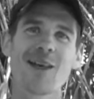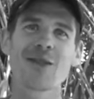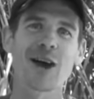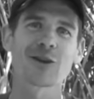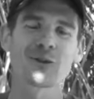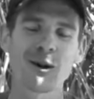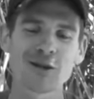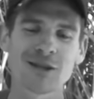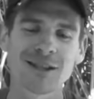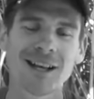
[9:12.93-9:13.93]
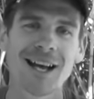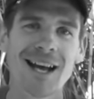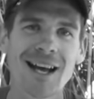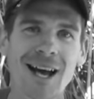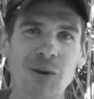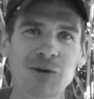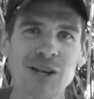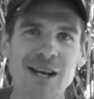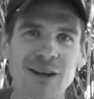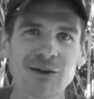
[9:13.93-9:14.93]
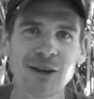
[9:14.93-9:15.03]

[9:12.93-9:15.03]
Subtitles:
thanks for watching, and we'll see you next